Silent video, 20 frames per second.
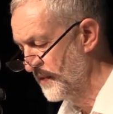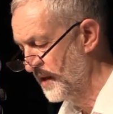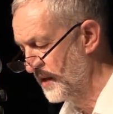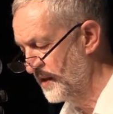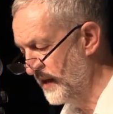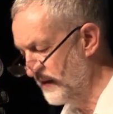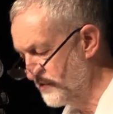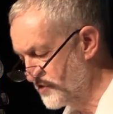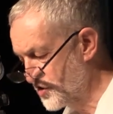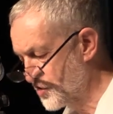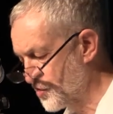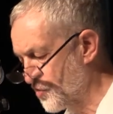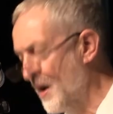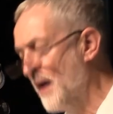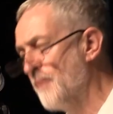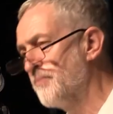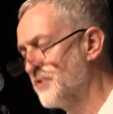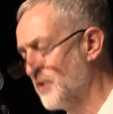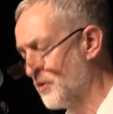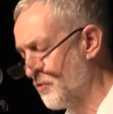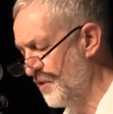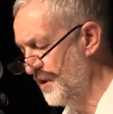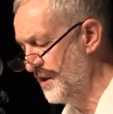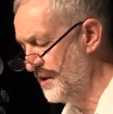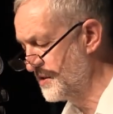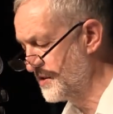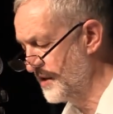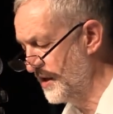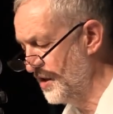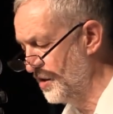They've scrapped the Green
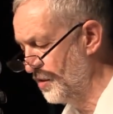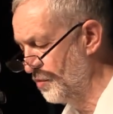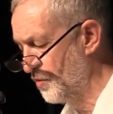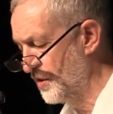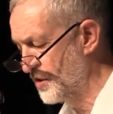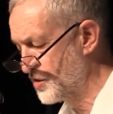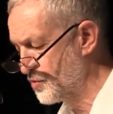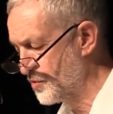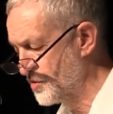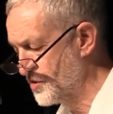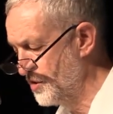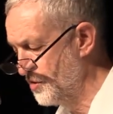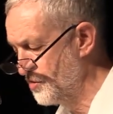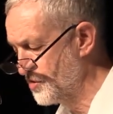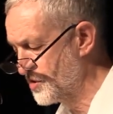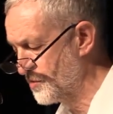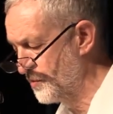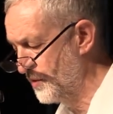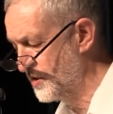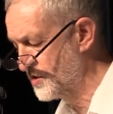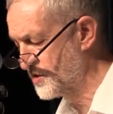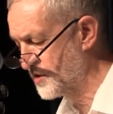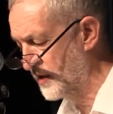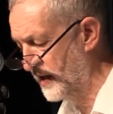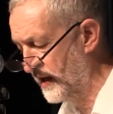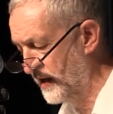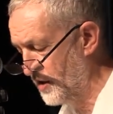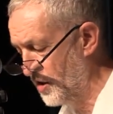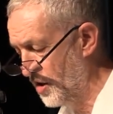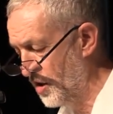Deal, which was used to
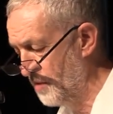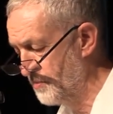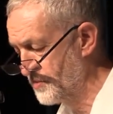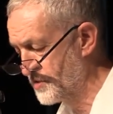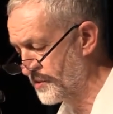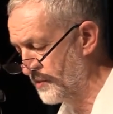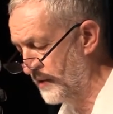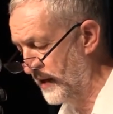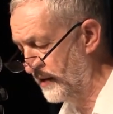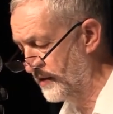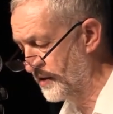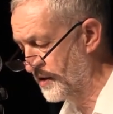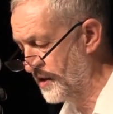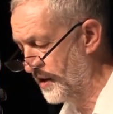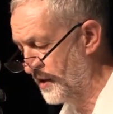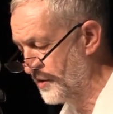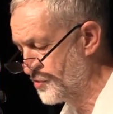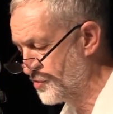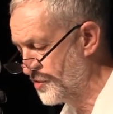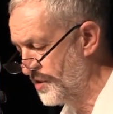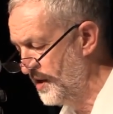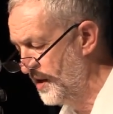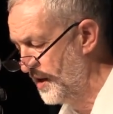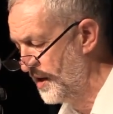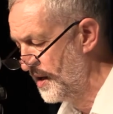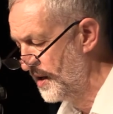insulate homes throughout the country.